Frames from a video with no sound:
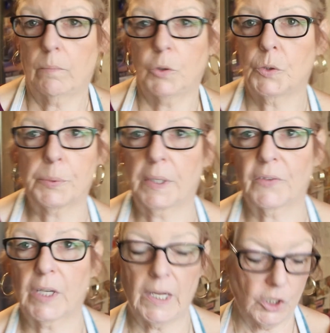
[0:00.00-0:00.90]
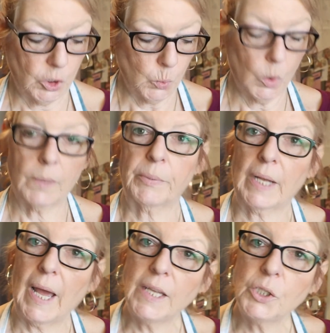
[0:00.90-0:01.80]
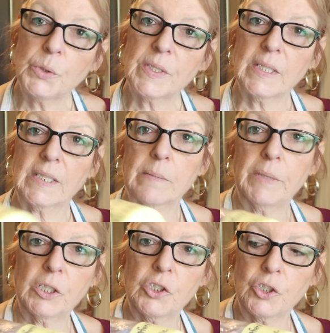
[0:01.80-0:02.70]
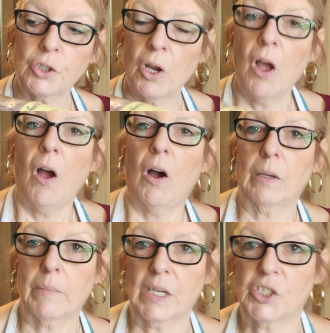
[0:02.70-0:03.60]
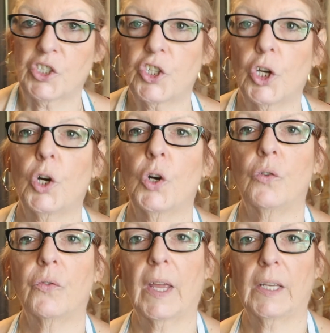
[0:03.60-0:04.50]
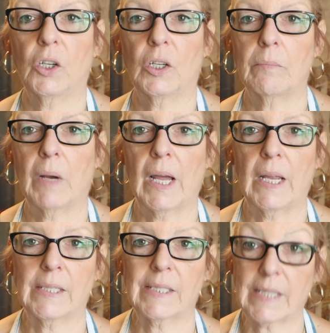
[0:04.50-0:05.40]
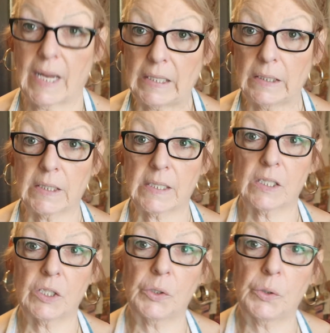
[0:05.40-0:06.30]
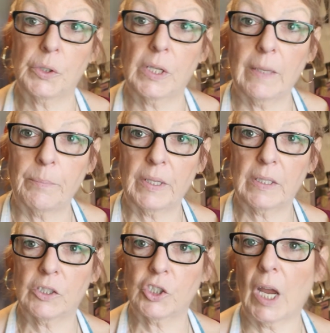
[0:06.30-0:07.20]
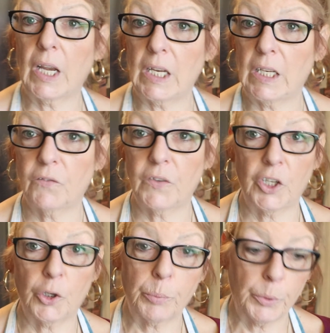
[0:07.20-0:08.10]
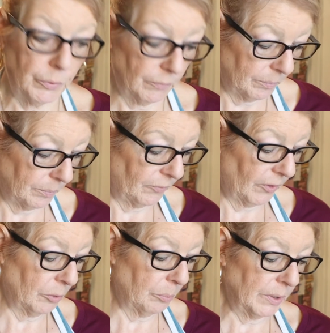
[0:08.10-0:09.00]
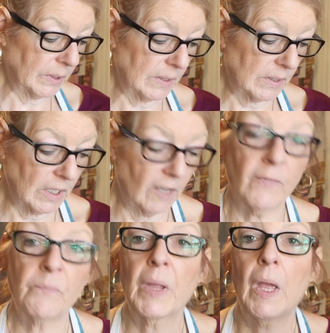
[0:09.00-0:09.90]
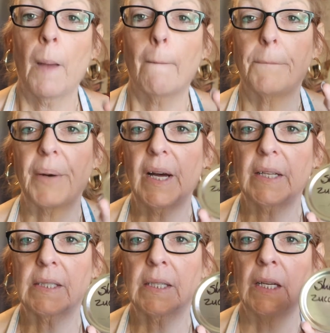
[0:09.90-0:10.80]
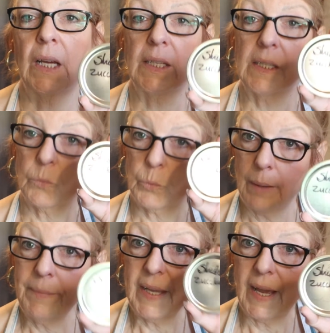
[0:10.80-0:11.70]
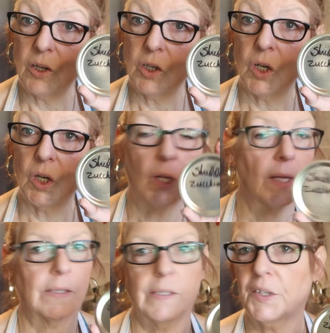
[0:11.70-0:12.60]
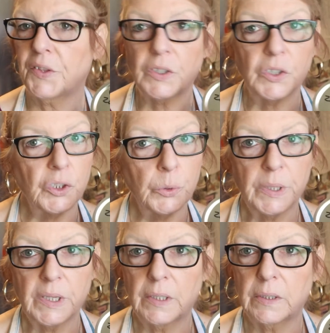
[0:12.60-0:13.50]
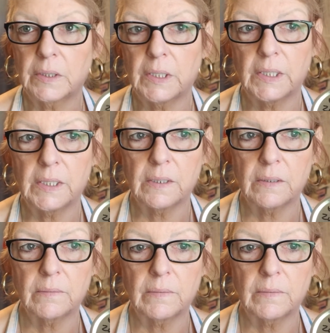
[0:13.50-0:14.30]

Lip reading: Use whatever kind you want, but I use this mixture on my stove and on my stainless to keep it shiny and fingerprints and stuff. But rubbing alcohol has nothing to do with the